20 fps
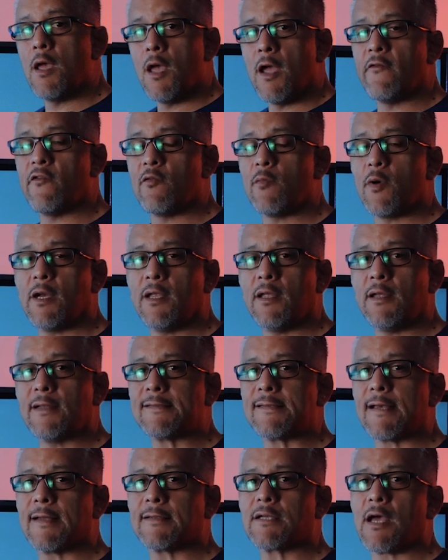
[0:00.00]
Hey everybody,
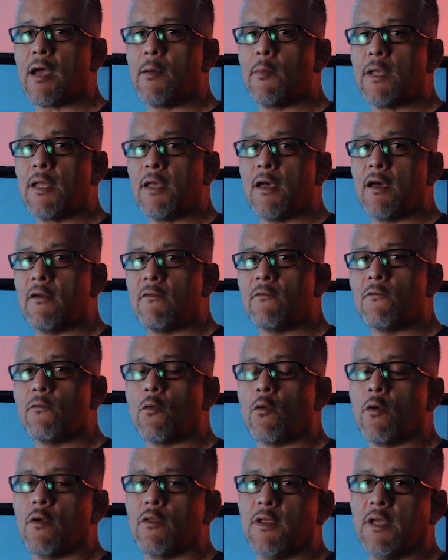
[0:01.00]
it's that time again
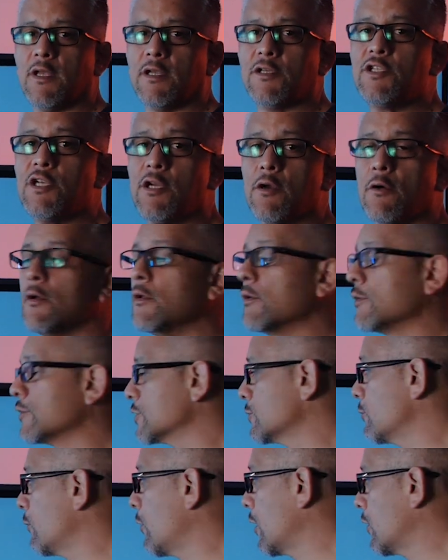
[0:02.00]
for the Chino
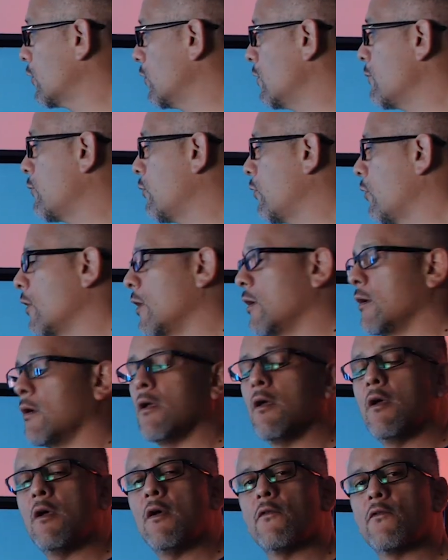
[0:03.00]
Hills Market
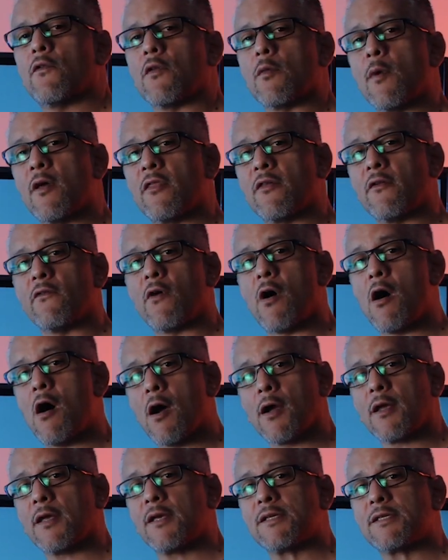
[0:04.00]
Report for the month of
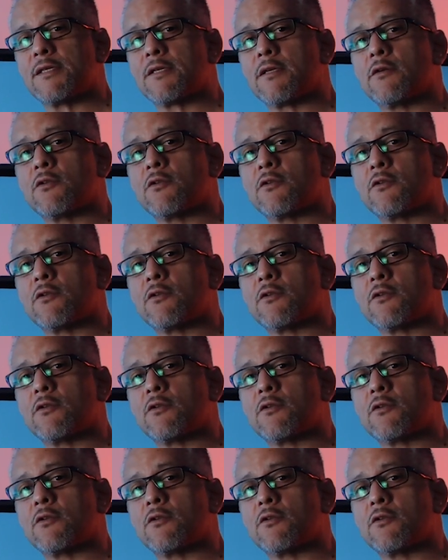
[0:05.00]
August